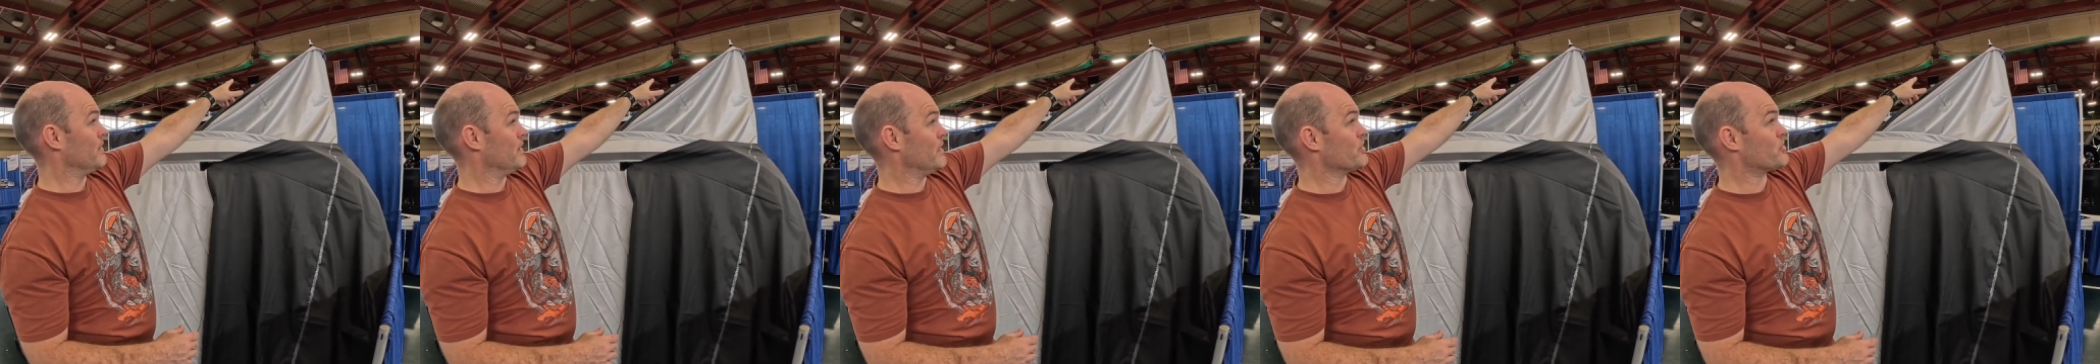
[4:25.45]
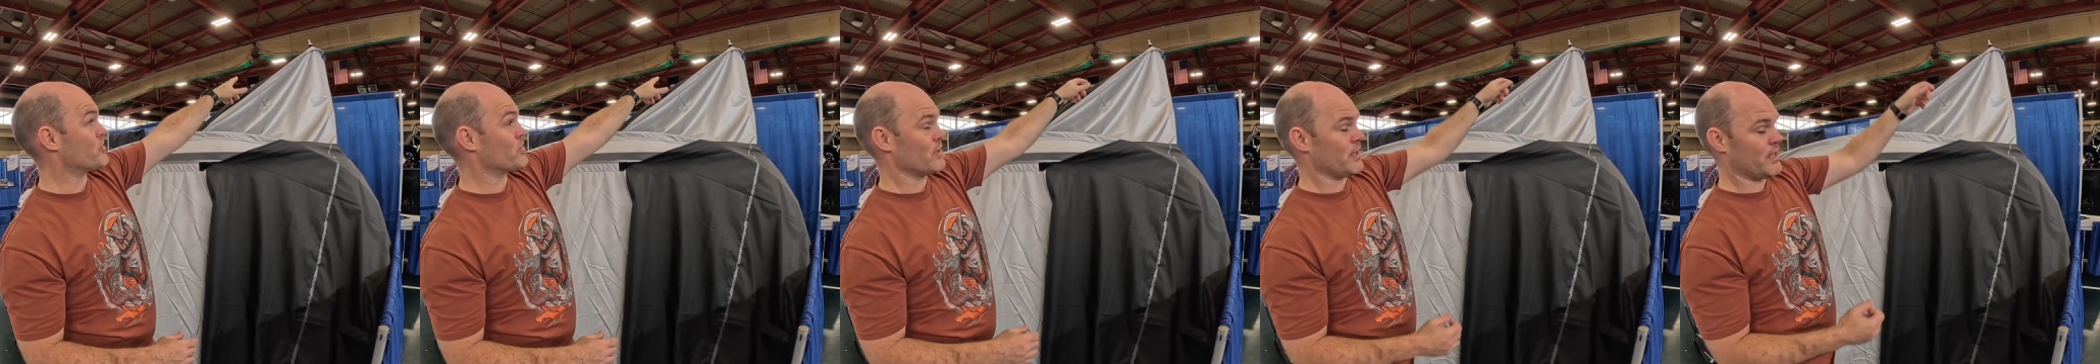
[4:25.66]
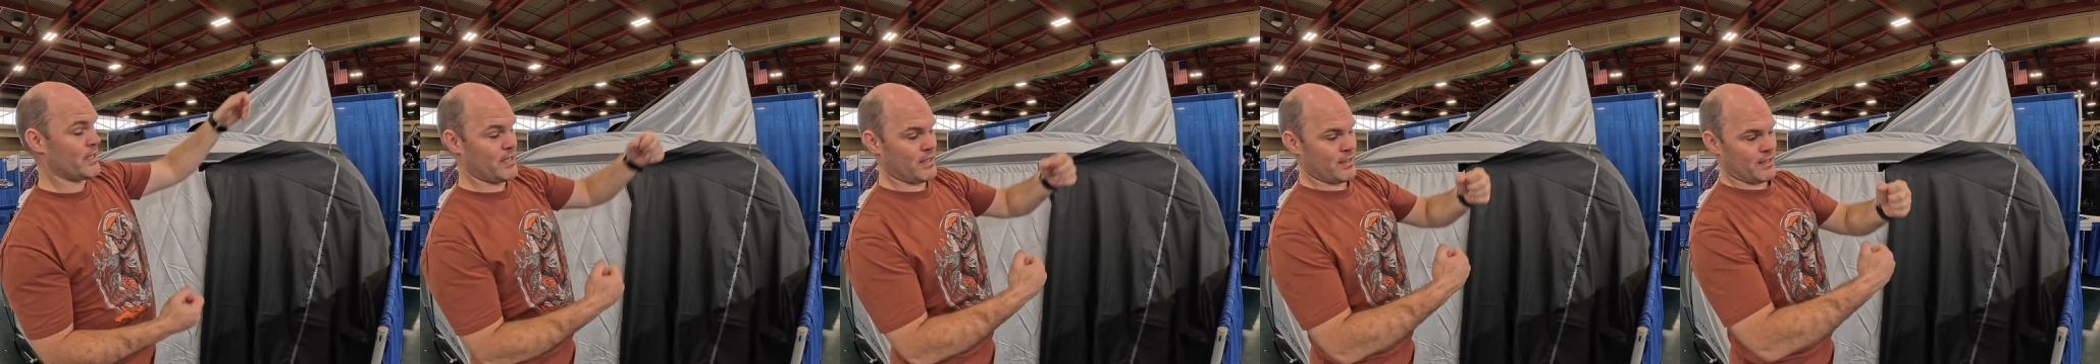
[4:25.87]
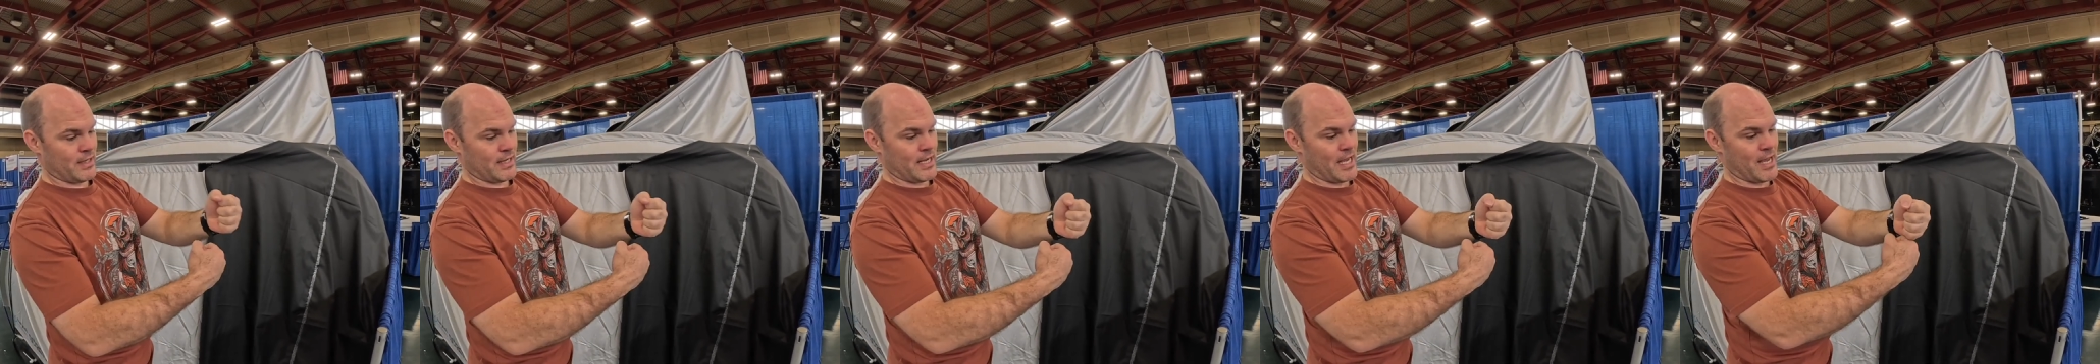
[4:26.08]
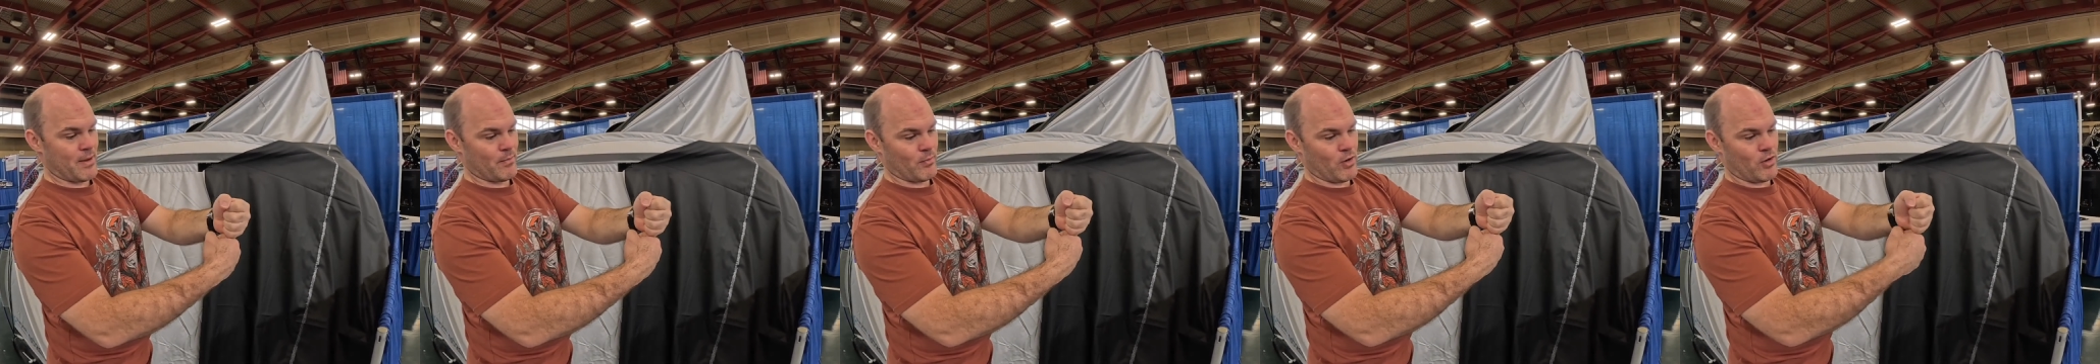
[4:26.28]
literally
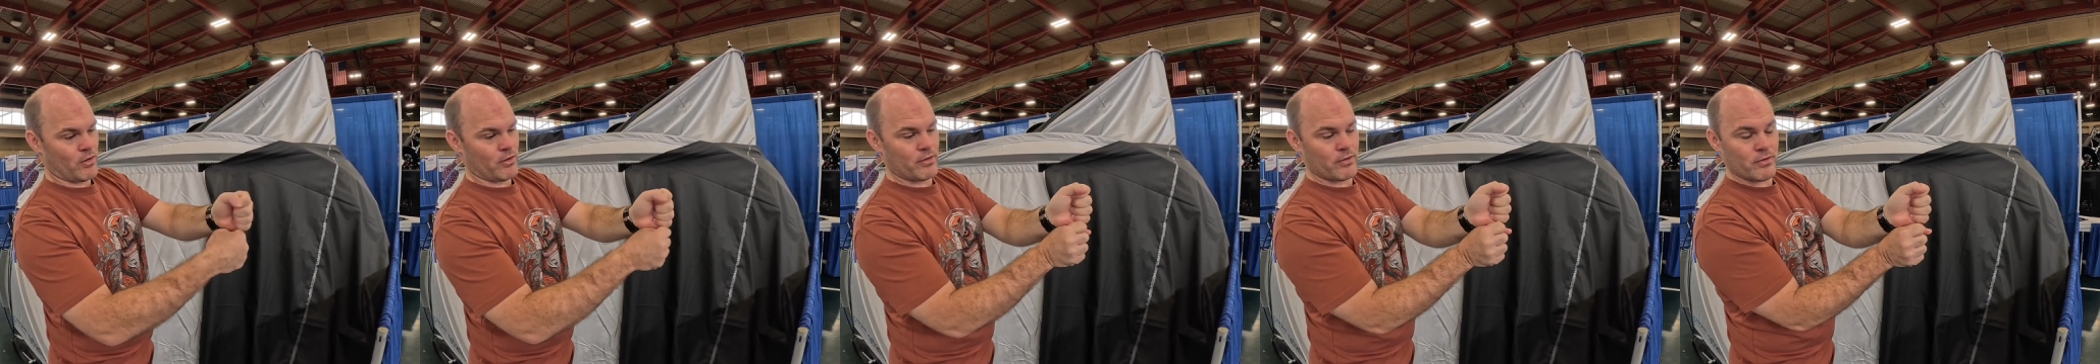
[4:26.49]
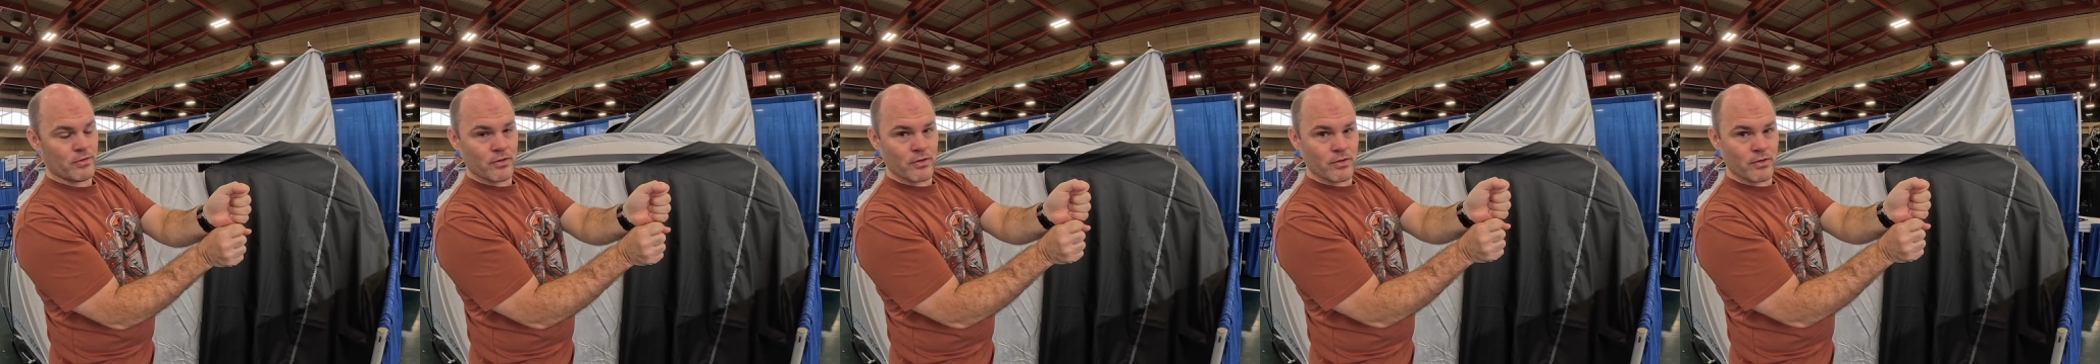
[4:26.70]
cam lock,